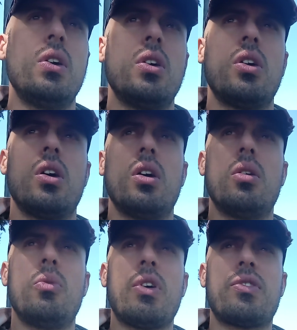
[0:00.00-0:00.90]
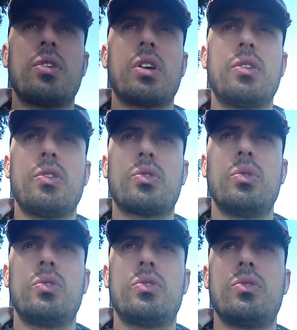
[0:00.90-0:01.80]
Western countries
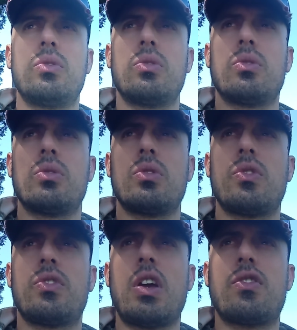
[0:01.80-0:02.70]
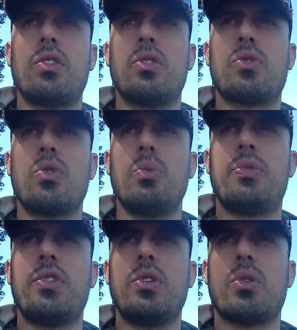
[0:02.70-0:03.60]
could station troops
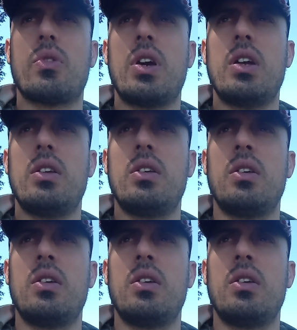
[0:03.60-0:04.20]
in Ukraine.